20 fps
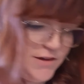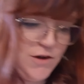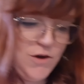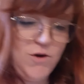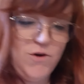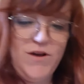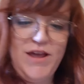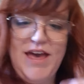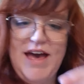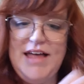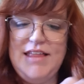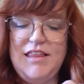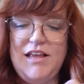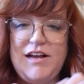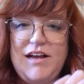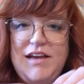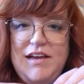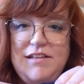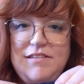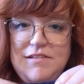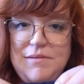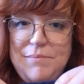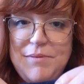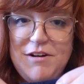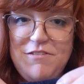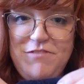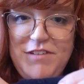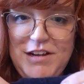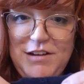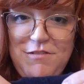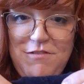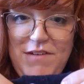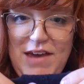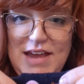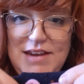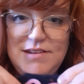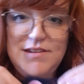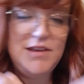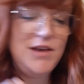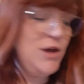Oh yeah, look, it's a perfect
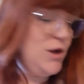fit.